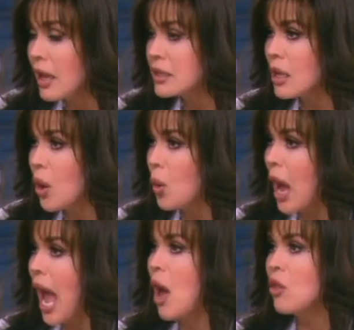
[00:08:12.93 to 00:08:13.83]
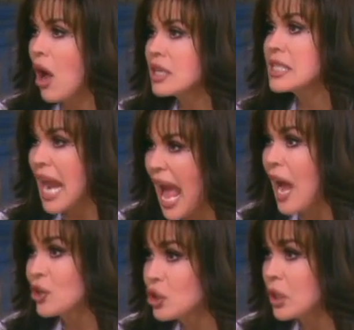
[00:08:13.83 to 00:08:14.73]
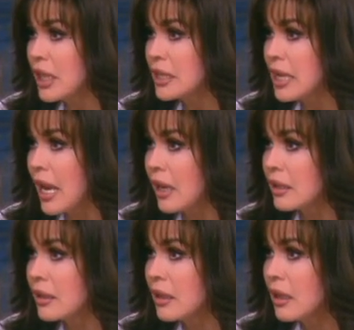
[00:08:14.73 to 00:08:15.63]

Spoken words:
So how long does it actually take,